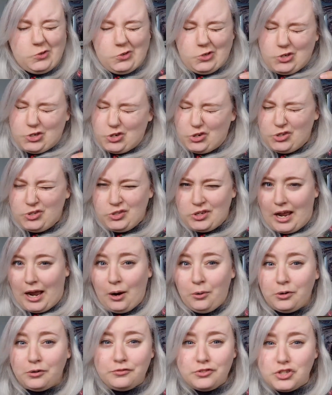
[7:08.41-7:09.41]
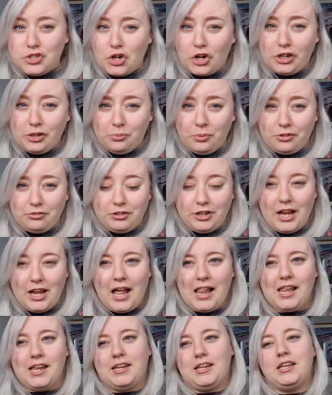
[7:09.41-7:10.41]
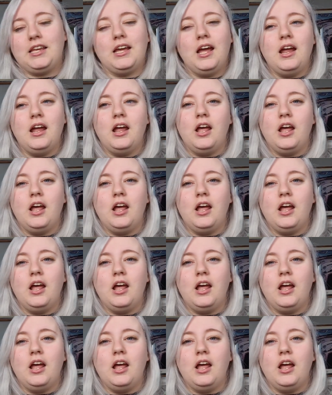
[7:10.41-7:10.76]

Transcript: just out of joint with reality.